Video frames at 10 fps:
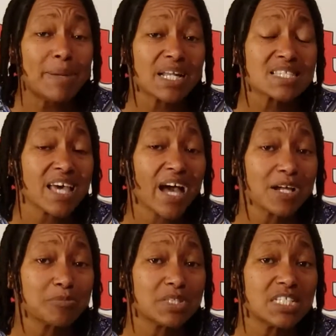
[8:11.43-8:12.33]
By the
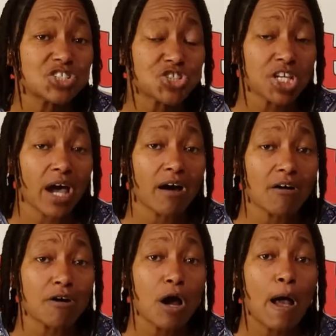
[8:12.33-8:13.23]
time this
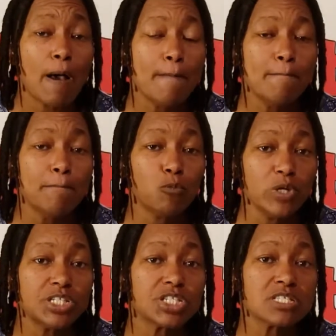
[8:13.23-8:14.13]
child
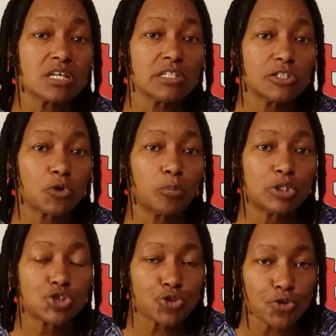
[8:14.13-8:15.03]
reaches a little
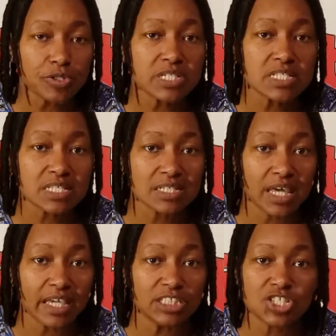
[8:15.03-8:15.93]
matureness
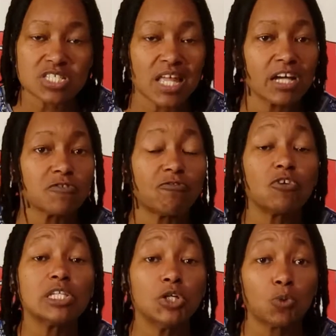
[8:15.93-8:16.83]
in age, it's not
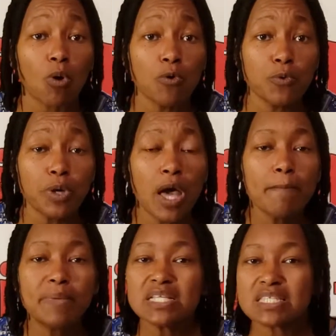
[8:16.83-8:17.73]
fully grown,
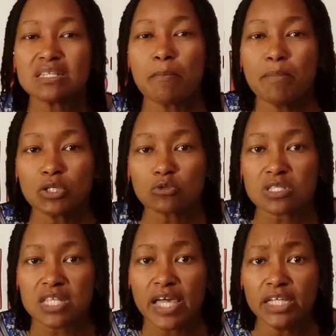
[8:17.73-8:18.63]
but it's in the middle
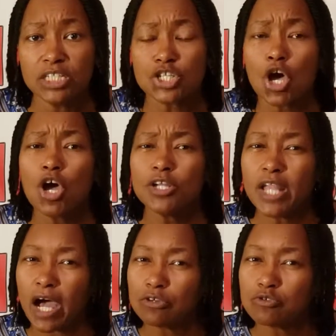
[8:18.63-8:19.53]
stage,
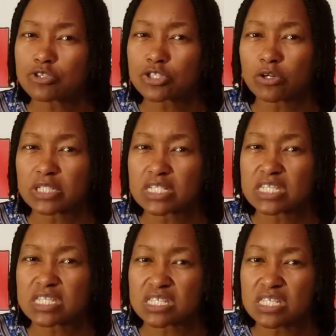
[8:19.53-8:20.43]
now you're starting
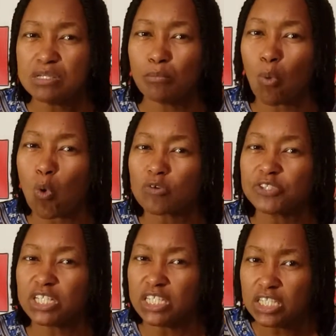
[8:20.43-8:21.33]
to see more
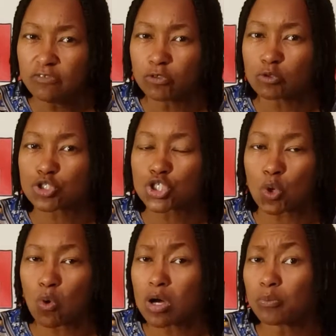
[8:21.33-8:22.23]
of the evil
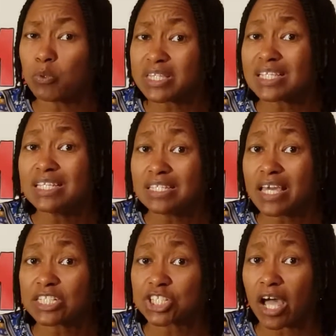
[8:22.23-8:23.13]
show up within
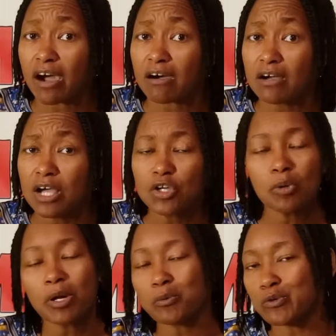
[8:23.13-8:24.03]
that child.
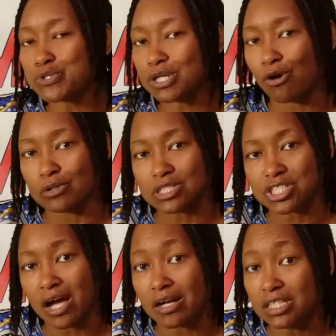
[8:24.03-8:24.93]
Nobody wants to call a
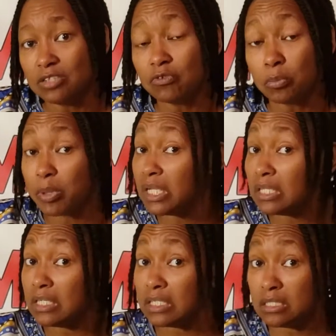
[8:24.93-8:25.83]
child evil, but
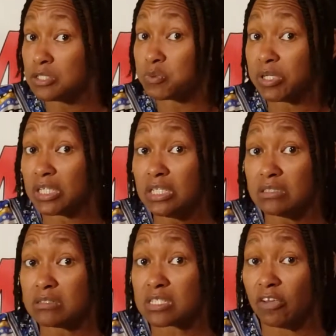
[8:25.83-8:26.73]
it is what it
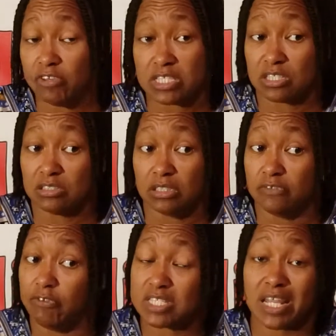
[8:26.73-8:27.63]
is. If
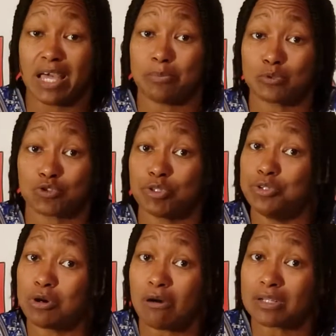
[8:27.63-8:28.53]
it's an apple
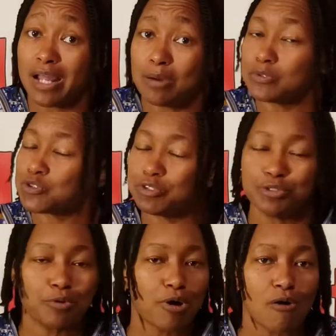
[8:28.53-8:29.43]
tree, you call it an apple
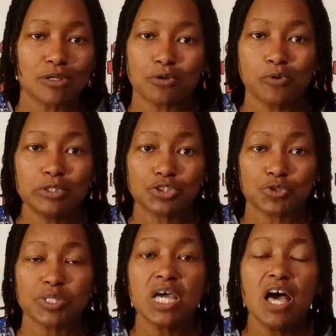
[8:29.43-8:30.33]
tree. You don't call it an orange
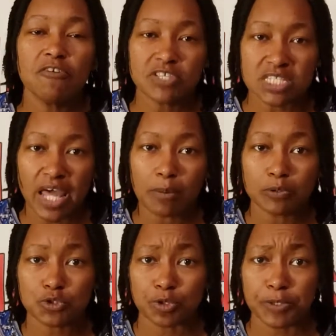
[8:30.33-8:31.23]
tree if it's an
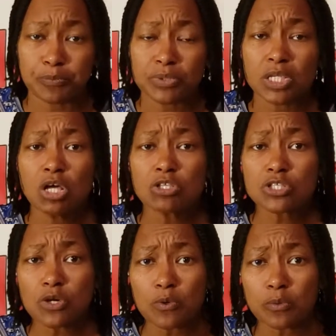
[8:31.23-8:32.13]
apple tree.
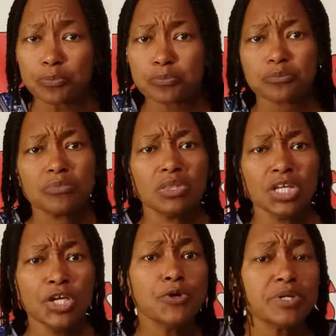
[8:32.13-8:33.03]
So
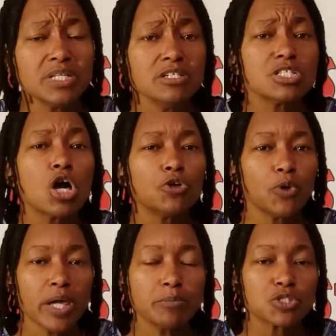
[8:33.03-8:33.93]
here it is.
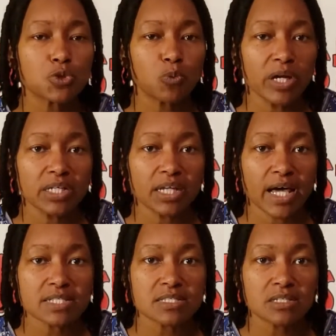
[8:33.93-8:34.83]
You're able to
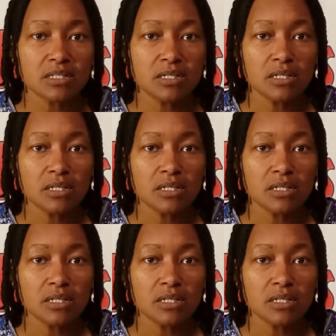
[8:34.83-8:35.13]
recognize it.